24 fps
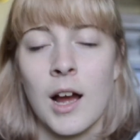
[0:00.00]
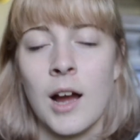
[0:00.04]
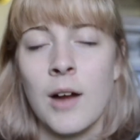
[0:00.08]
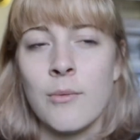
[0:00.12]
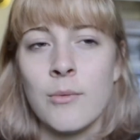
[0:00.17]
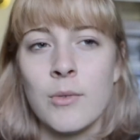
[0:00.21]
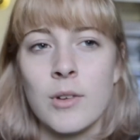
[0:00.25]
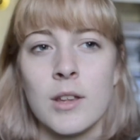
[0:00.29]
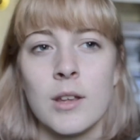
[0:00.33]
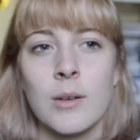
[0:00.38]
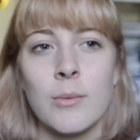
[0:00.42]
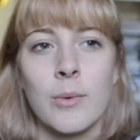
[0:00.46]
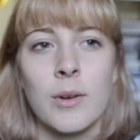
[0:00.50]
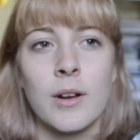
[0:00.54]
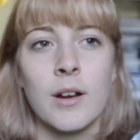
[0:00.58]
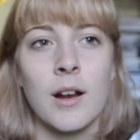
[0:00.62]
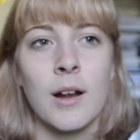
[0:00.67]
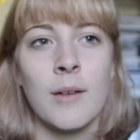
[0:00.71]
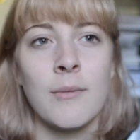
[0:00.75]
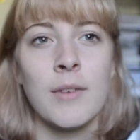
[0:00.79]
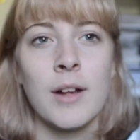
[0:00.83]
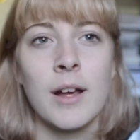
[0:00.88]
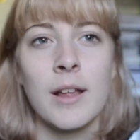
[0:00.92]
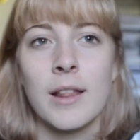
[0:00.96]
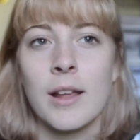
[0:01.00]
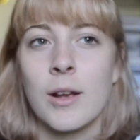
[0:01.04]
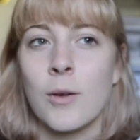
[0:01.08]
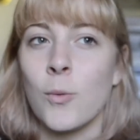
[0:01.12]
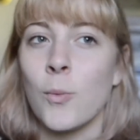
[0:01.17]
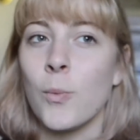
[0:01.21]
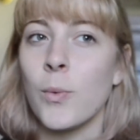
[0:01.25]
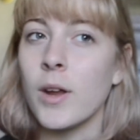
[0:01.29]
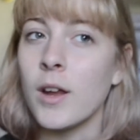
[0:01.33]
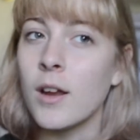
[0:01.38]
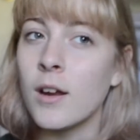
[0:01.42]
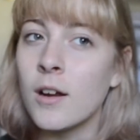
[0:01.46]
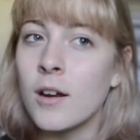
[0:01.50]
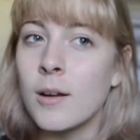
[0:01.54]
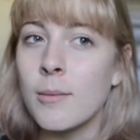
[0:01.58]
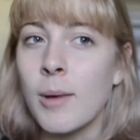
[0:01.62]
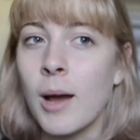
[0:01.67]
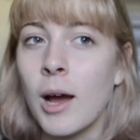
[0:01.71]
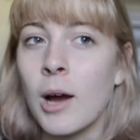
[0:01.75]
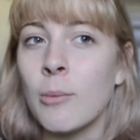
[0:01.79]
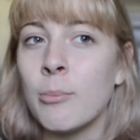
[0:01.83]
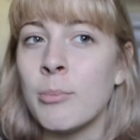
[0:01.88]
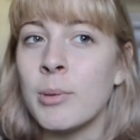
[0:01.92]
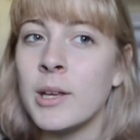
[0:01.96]
I'm really weird. I'm not, like, weird
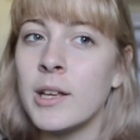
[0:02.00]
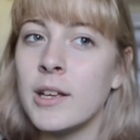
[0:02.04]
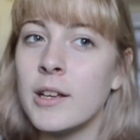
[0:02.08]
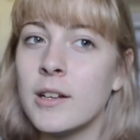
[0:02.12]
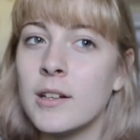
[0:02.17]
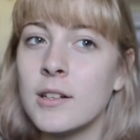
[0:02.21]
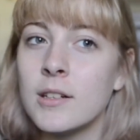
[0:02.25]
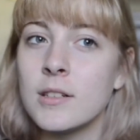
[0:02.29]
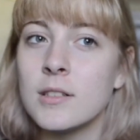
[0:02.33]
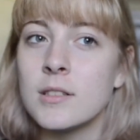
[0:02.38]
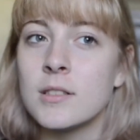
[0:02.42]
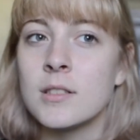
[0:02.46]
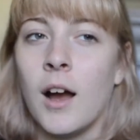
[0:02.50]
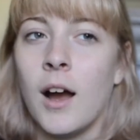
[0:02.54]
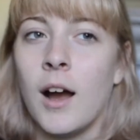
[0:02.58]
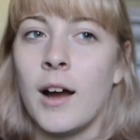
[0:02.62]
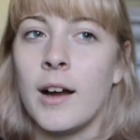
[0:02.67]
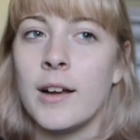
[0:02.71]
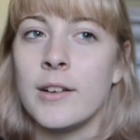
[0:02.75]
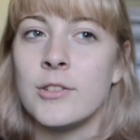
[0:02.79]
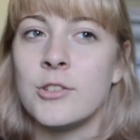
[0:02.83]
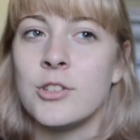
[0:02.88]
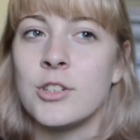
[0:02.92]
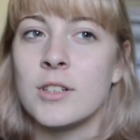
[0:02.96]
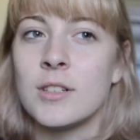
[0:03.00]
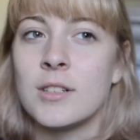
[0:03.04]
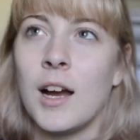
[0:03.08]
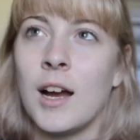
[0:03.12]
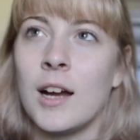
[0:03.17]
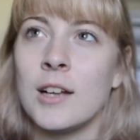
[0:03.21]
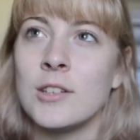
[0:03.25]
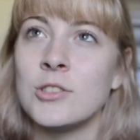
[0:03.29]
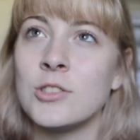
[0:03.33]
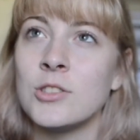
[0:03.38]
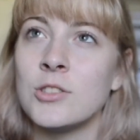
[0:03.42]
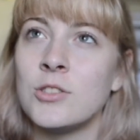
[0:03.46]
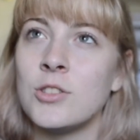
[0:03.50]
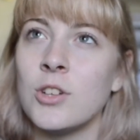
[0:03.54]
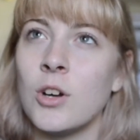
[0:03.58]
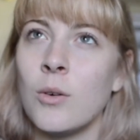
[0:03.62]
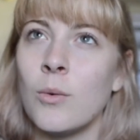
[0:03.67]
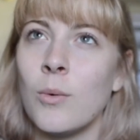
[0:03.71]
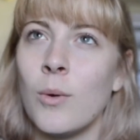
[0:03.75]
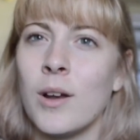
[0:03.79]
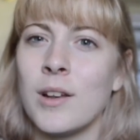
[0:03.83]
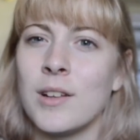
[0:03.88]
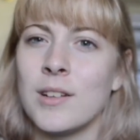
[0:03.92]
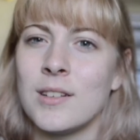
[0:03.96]
about pills. I just
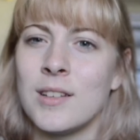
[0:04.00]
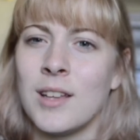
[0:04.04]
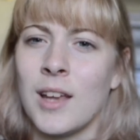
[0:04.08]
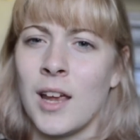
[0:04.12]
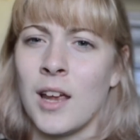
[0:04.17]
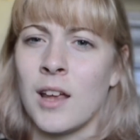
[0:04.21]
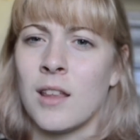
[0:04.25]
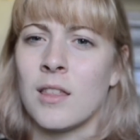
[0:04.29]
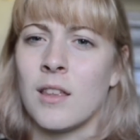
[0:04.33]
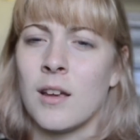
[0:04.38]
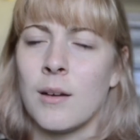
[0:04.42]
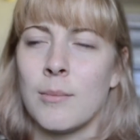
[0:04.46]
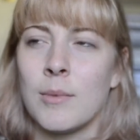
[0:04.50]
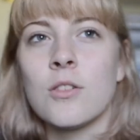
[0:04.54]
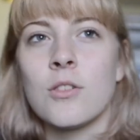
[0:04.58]
don't want to take them.